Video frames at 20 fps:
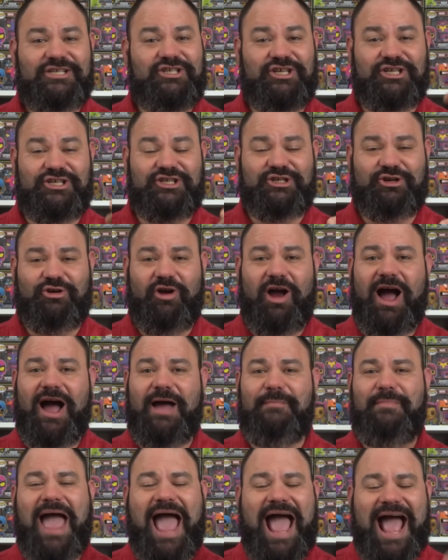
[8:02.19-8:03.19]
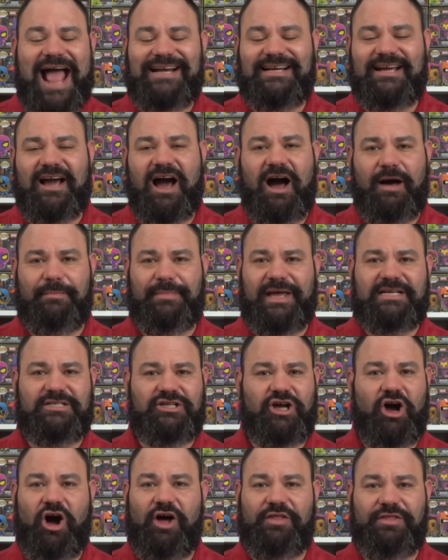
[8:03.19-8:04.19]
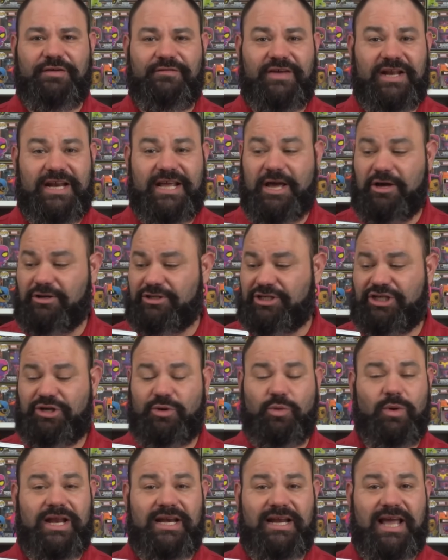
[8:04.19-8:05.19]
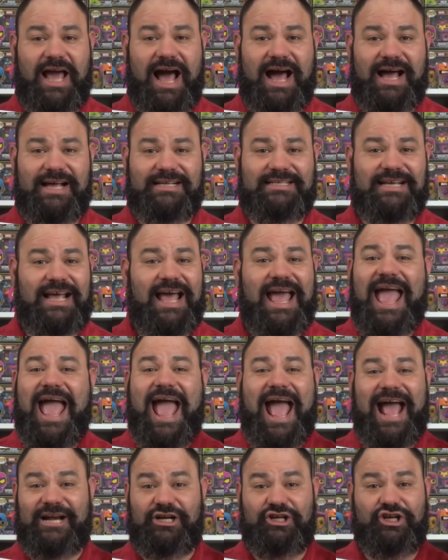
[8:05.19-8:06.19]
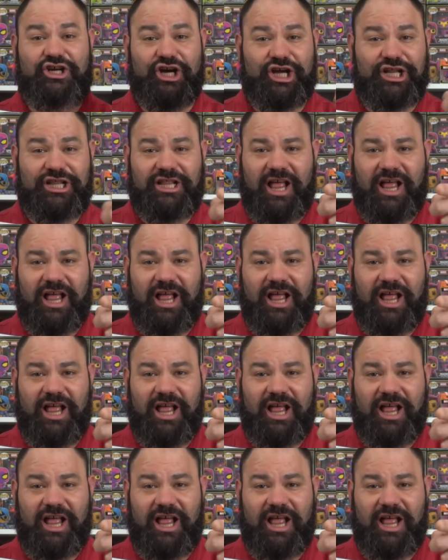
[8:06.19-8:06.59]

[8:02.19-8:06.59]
subscribe, and comment to all the videos to win, guys, and good